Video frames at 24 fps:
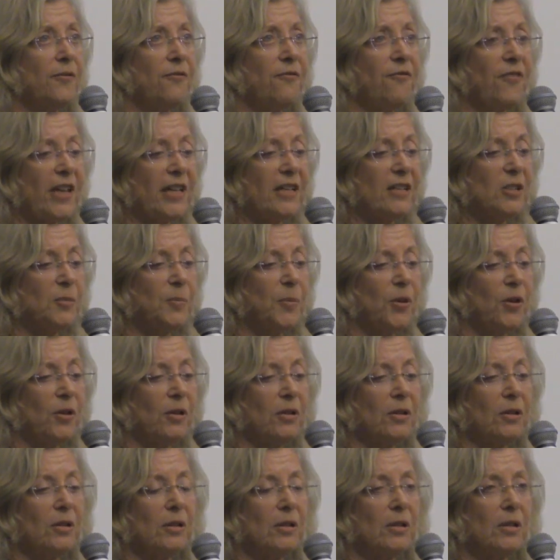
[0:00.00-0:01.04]

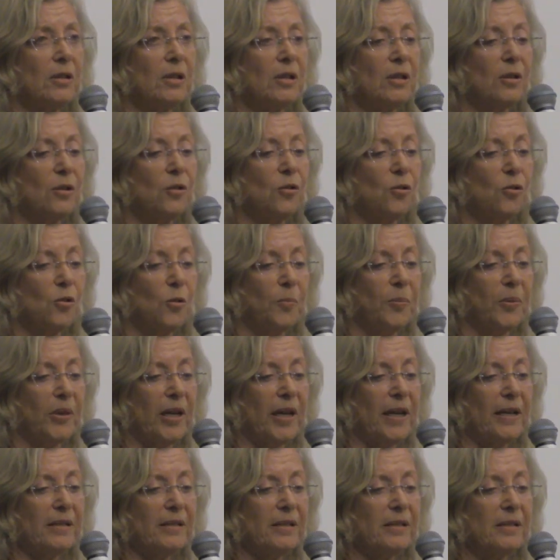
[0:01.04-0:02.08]
Facebook, Google
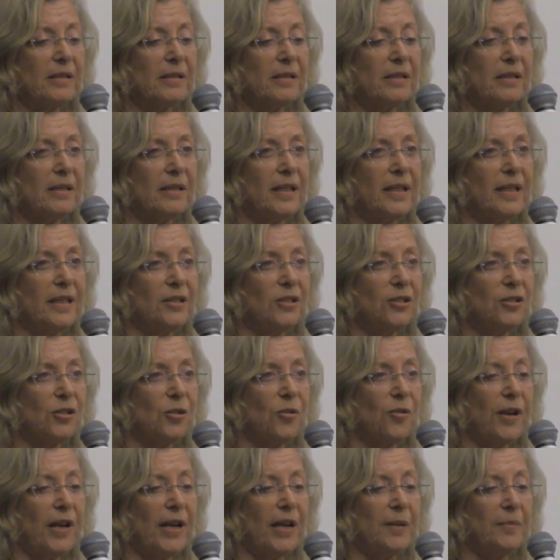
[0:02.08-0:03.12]
plus,
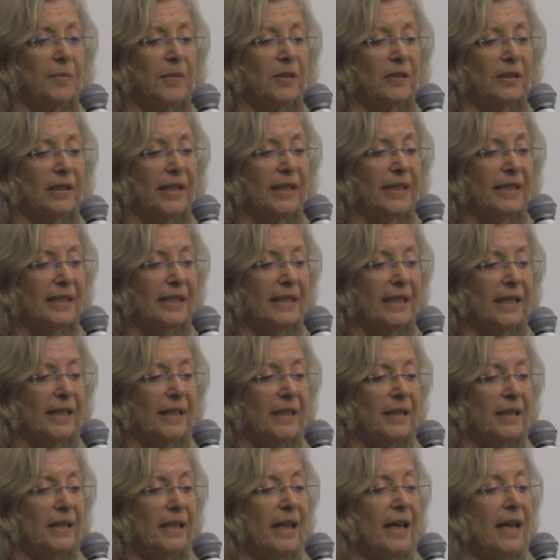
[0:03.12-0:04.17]
Instagram,
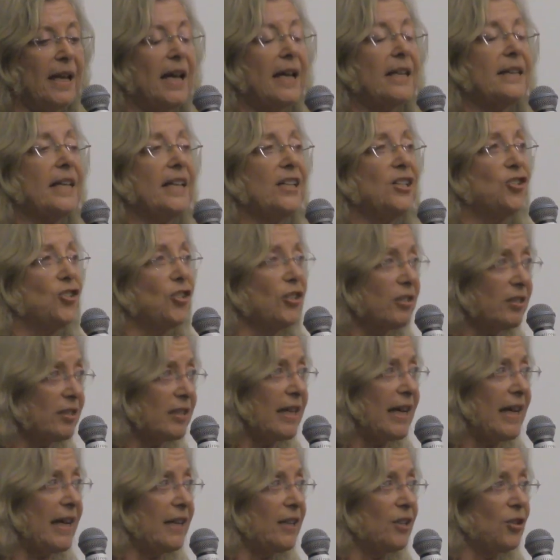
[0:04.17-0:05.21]
LinkedIn. They just
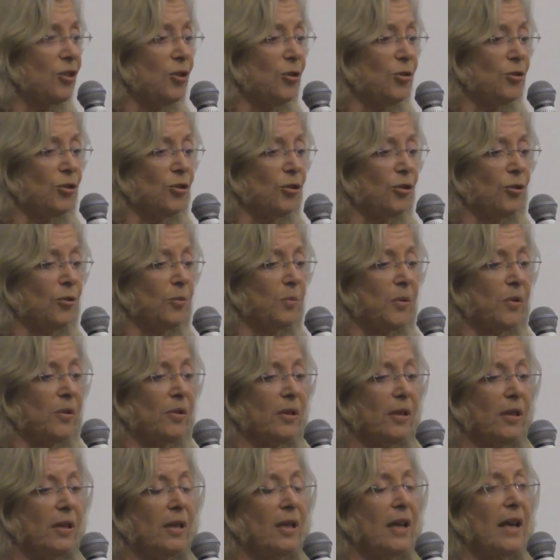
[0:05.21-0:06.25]
added YouTube
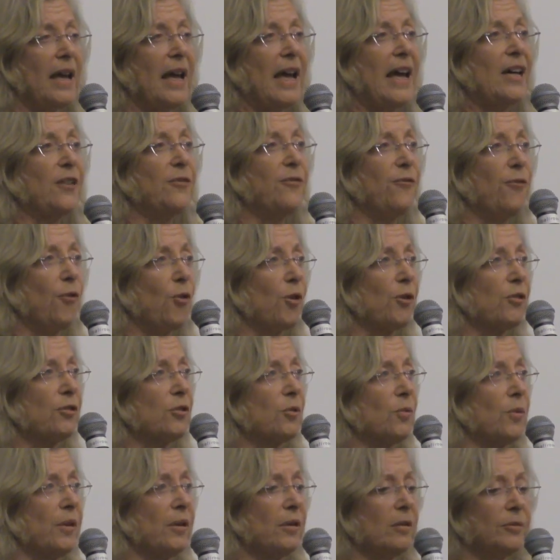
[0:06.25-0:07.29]
and
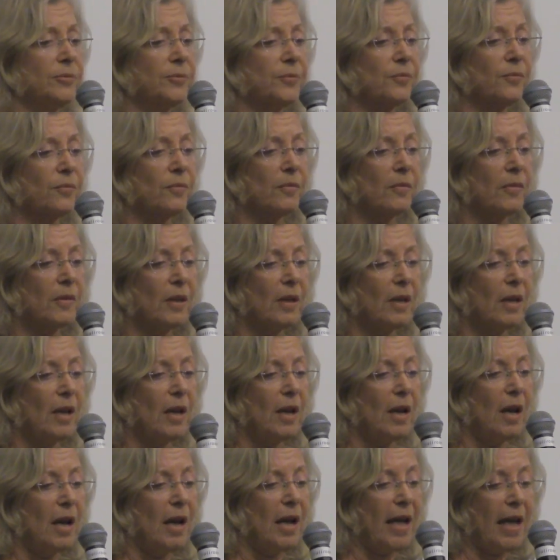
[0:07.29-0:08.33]
Foursquare.
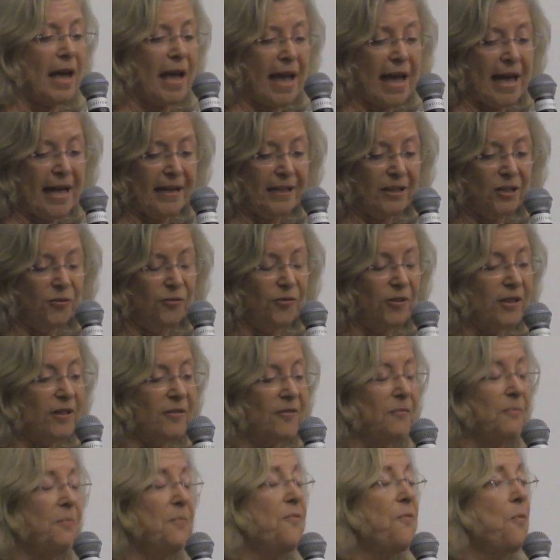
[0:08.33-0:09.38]
And it's
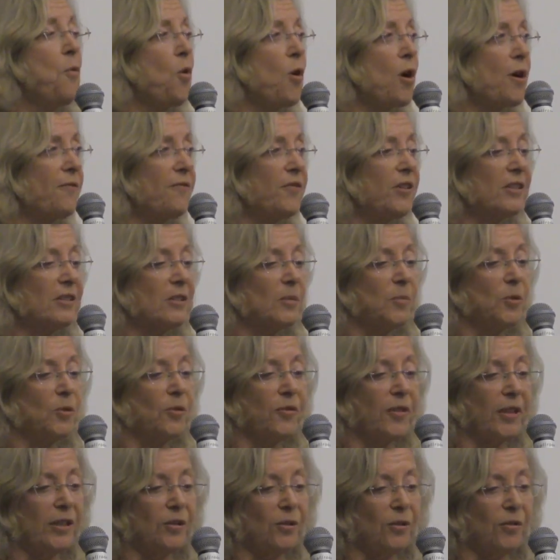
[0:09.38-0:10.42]
more visible
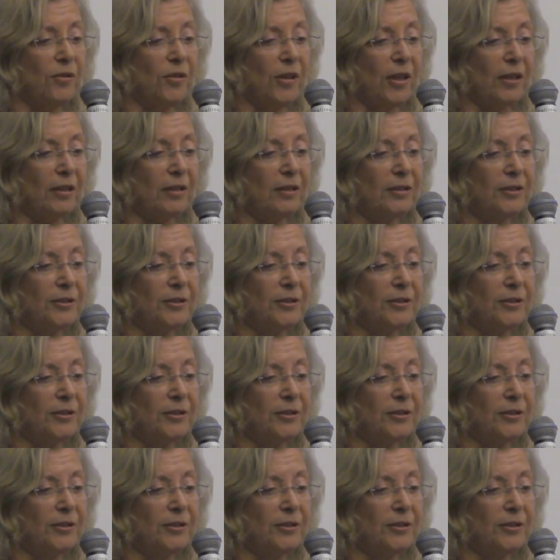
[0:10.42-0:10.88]
than you think.